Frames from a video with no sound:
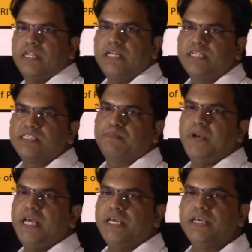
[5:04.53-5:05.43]
that is
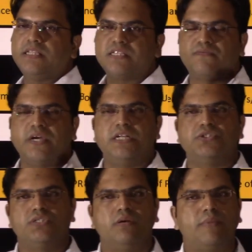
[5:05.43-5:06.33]
plaguing this
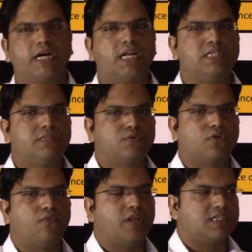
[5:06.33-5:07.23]
financial mechanism?
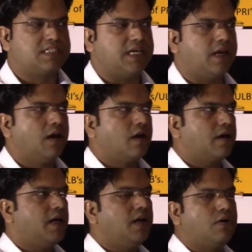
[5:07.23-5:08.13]
So we'll see,
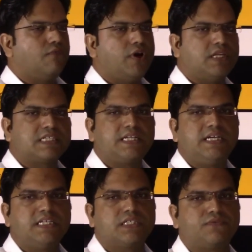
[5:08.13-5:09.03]
right, when
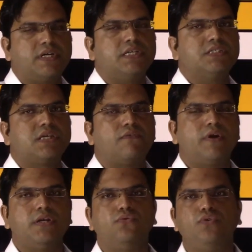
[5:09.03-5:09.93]
state is financing,
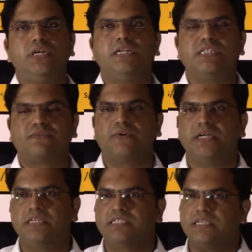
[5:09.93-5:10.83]
when union is
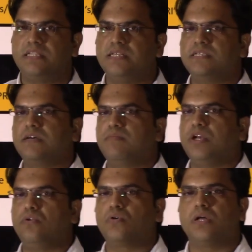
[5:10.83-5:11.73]
financing these
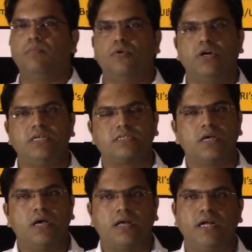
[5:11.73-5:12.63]
urban local bodies,
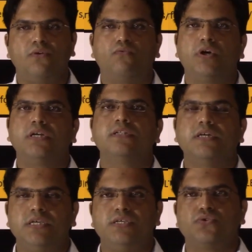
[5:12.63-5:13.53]
right, what are
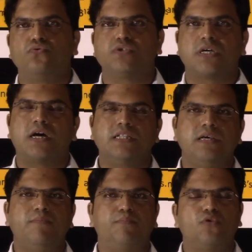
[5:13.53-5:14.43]
the issues? Are
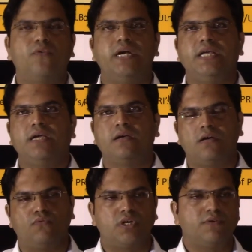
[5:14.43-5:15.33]
they providing
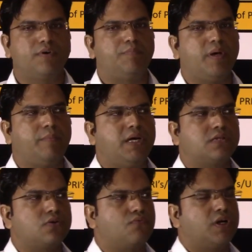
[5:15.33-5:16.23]
whatever
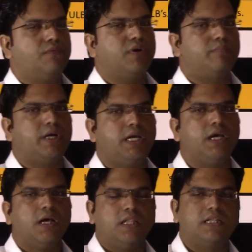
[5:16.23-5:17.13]
payments or whatever money
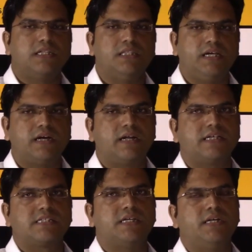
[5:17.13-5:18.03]
that they are
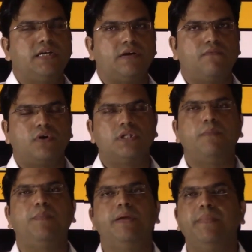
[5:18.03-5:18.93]
extending for the
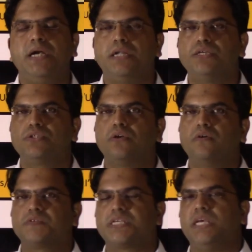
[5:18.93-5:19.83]
implementation
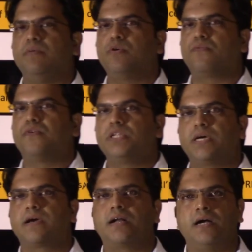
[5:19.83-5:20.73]
of scheme or for
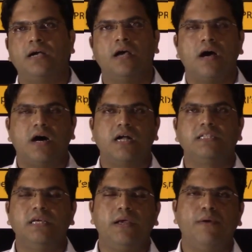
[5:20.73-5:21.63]
the grant, are
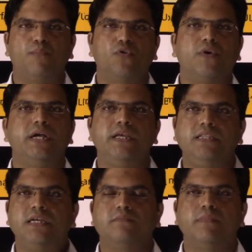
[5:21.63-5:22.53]
they providing
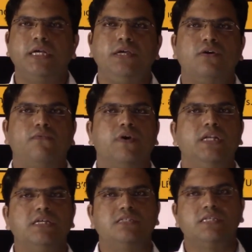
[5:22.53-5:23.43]
that money or
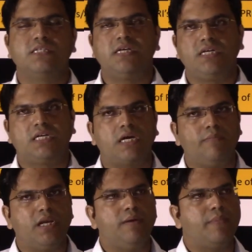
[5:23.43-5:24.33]
finances in
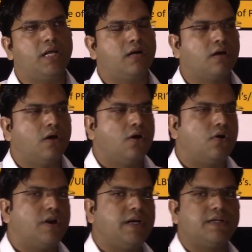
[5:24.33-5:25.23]
timely manner,
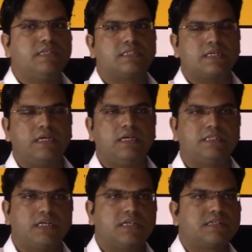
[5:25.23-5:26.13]
or it is
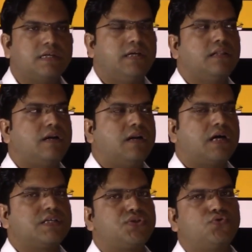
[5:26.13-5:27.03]
just in the
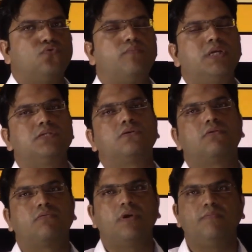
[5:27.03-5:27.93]
last 2 months or
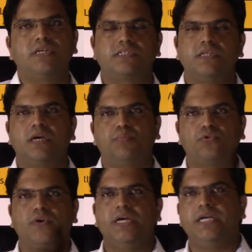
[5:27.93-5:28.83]
3 months they are
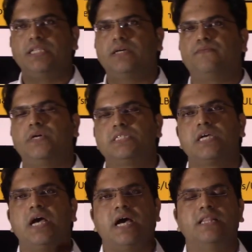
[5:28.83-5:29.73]
providing the funds,
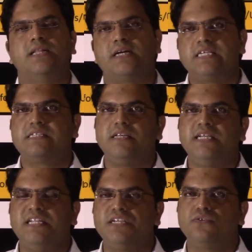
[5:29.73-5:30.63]
and that is
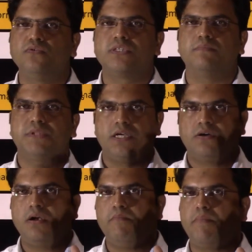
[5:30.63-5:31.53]
leading to something
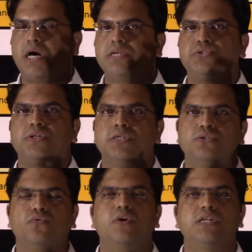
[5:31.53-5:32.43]
called March rush.
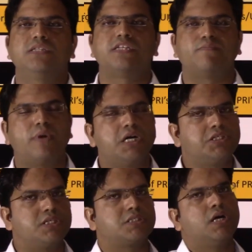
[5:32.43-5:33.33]
So what is this
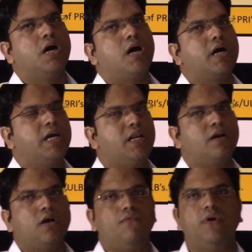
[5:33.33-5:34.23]
March rush? Again
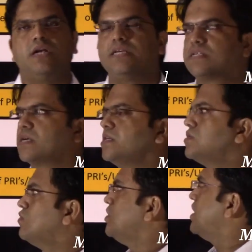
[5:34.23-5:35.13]
we'll discuss.
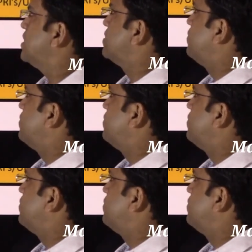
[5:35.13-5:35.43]
So yes,